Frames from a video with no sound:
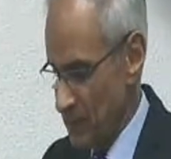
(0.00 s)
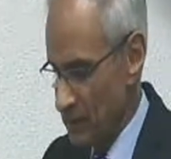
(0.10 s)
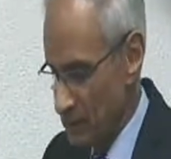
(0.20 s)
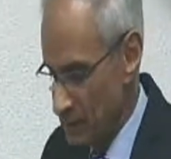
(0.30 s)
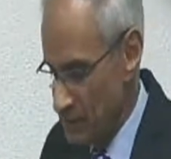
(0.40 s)

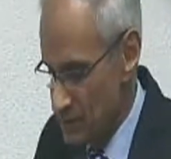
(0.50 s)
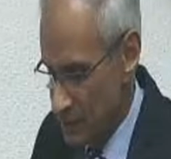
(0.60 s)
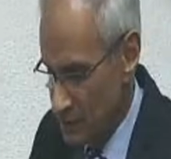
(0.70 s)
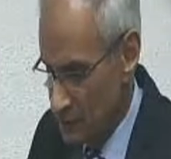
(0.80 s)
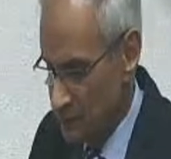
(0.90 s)
his
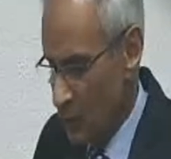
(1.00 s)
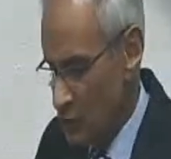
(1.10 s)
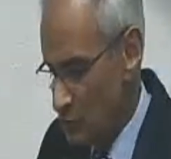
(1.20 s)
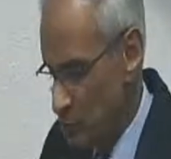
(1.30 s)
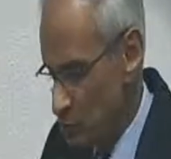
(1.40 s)

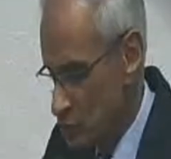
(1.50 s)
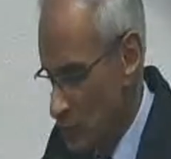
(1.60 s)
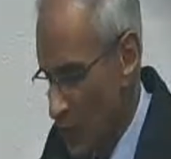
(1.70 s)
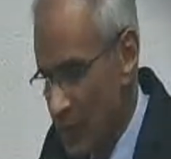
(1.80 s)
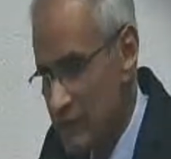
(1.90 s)
contribution to
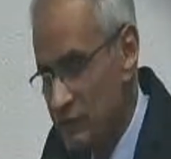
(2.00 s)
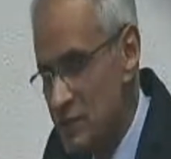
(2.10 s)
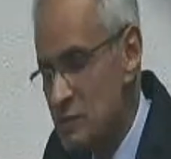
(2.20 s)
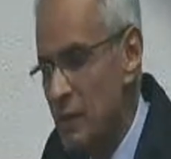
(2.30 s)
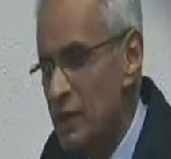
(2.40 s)
higher
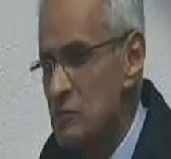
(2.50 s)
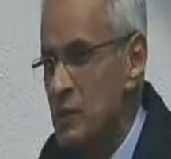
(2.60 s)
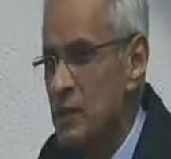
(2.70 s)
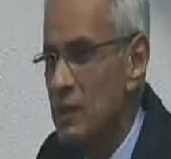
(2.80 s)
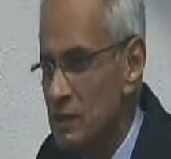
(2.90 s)
defense
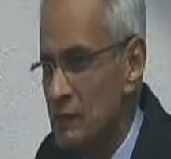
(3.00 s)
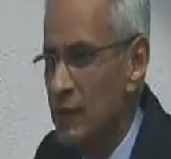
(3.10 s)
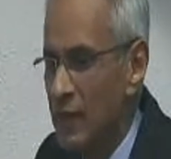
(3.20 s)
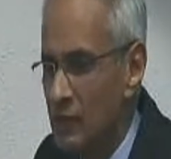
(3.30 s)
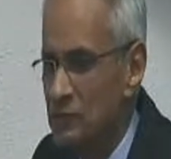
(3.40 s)
management as the
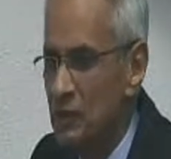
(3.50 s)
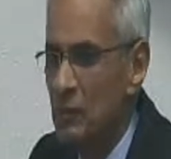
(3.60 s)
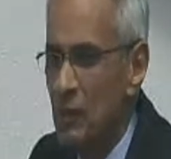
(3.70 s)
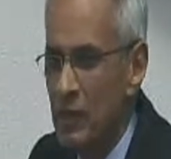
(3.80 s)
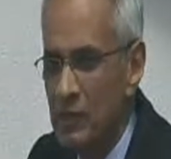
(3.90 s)
Flag Officer
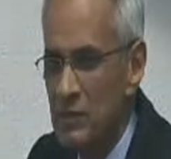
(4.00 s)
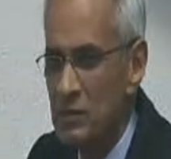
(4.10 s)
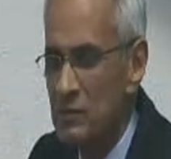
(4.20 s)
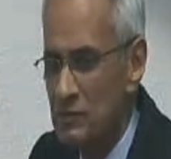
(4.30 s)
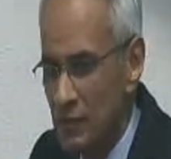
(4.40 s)
Commanding in
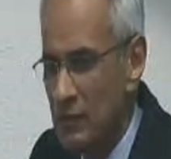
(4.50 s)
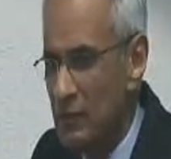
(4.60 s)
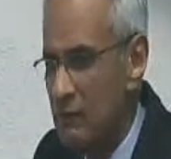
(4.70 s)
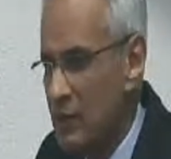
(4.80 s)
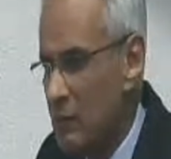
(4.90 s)
Chief, Southern
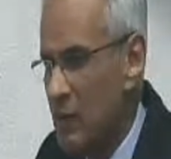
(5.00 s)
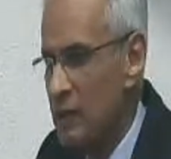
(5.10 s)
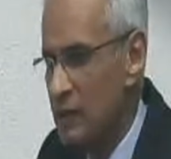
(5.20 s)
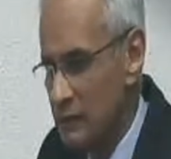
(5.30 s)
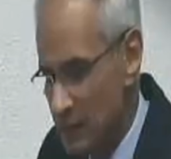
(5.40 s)
Naval
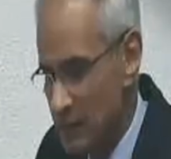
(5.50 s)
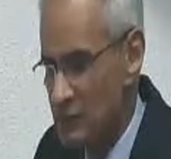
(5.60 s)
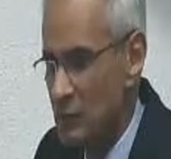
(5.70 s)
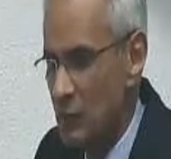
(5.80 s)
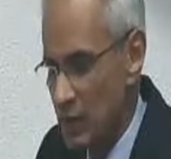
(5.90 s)
Command, and then
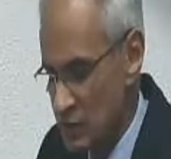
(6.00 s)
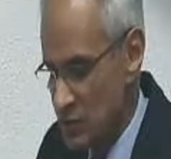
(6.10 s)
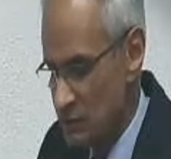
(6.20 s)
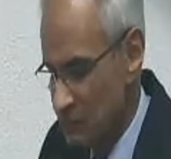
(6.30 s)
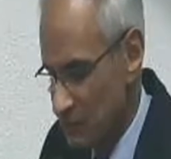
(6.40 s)
as the Vice
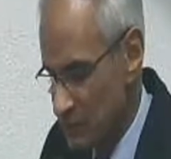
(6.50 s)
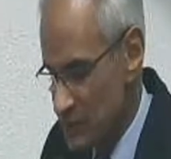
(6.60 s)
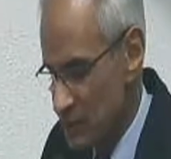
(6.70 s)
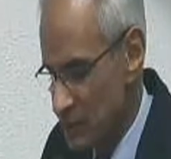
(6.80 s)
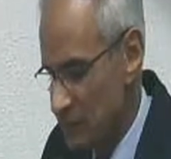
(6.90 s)
Chief of Naval
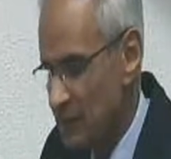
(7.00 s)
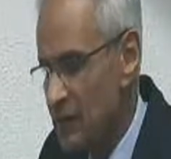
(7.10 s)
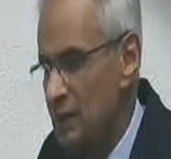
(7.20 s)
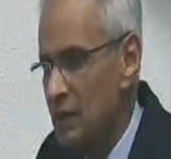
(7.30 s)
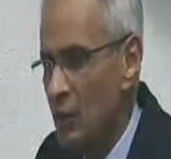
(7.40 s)

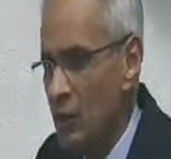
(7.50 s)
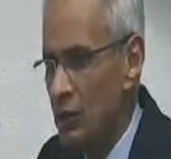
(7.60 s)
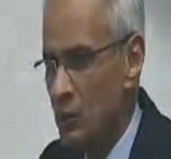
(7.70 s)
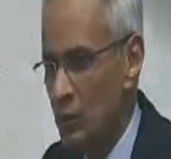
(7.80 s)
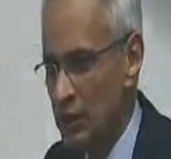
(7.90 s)
Staff, all
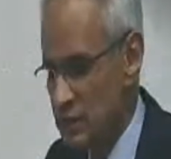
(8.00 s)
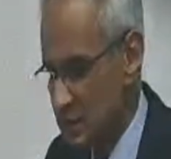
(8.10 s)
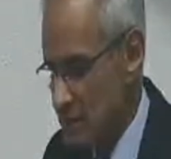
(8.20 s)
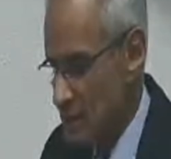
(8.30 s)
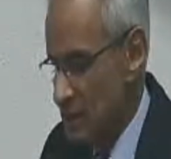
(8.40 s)

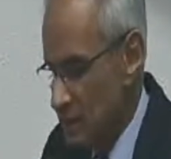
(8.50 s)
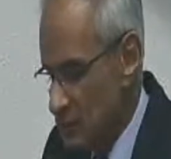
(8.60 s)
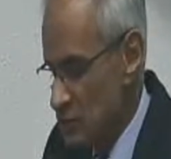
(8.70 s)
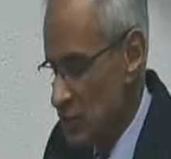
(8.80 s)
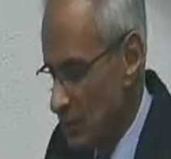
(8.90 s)
coalesced
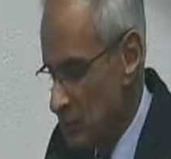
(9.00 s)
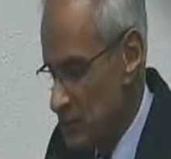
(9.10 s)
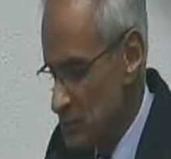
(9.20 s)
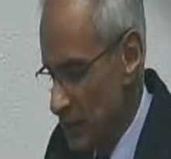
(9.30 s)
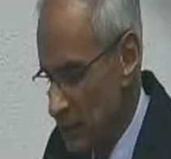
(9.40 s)
to shape
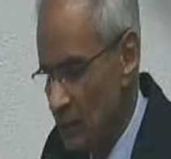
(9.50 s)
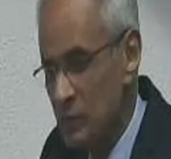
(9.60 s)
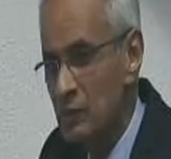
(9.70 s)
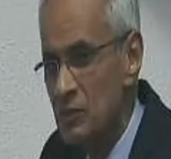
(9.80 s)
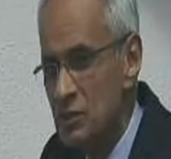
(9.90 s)
his
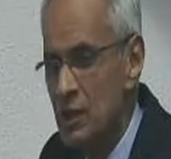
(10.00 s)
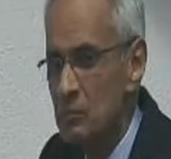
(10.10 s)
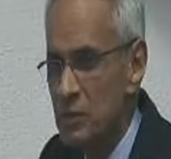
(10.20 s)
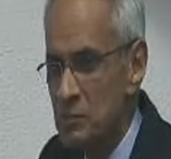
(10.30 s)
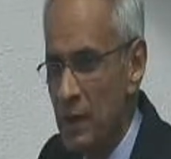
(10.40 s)
panoramic vision
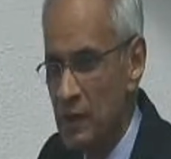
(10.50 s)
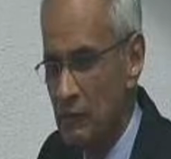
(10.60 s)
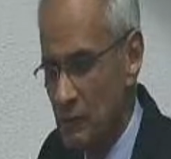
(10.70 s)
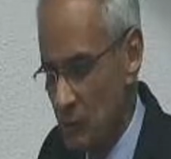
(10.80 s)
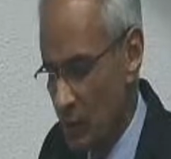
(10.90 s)
and perspective
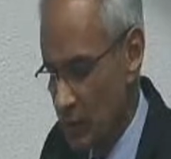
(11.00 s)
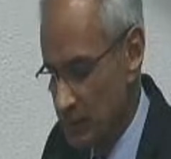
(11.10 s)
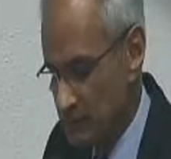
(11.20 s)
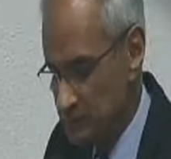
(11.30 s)
of the world.